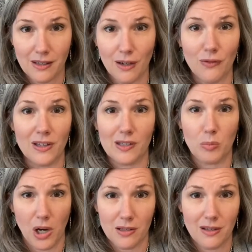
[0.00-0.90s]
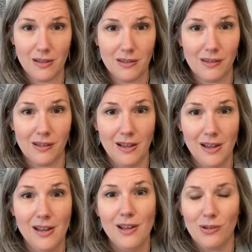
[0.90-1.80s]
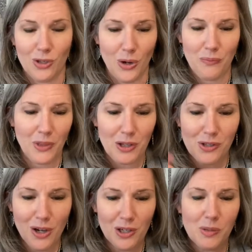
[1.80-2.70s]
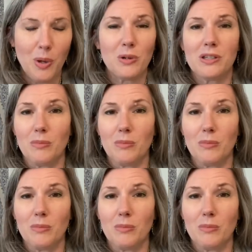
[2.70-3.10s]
of his presence. So that song spoke to me